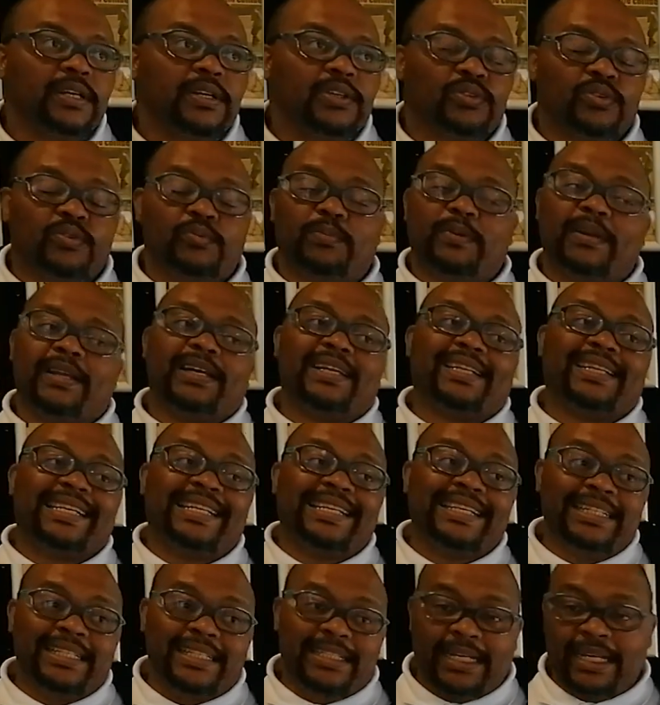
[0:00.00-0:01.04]
to play at
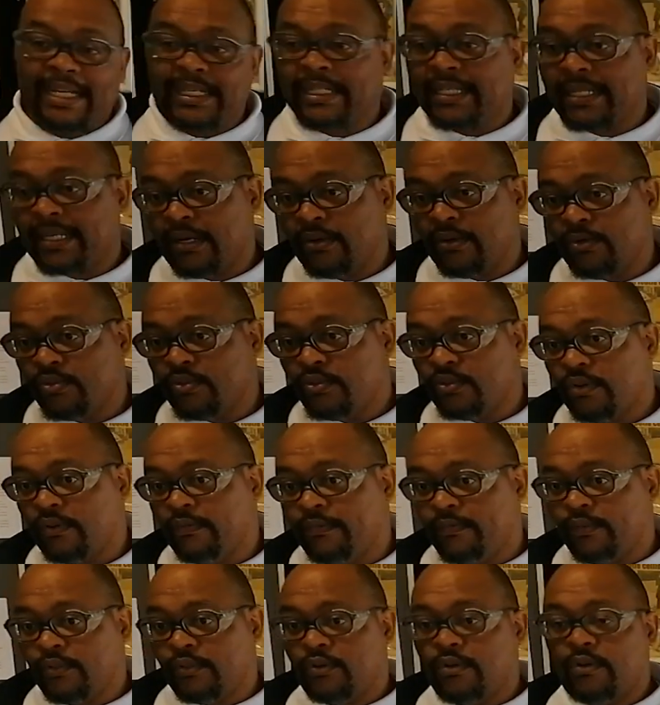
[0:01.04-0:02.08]
least 8 rounds of
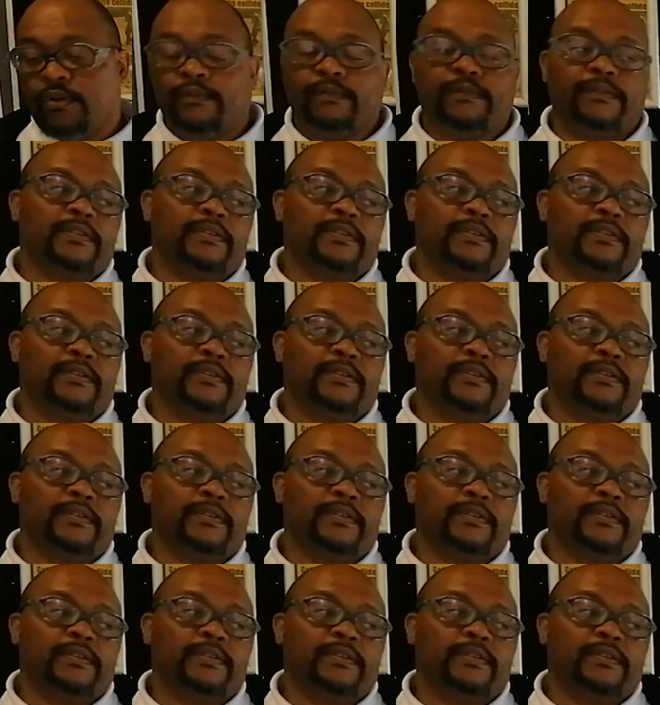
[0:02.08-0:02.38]
FootGolf.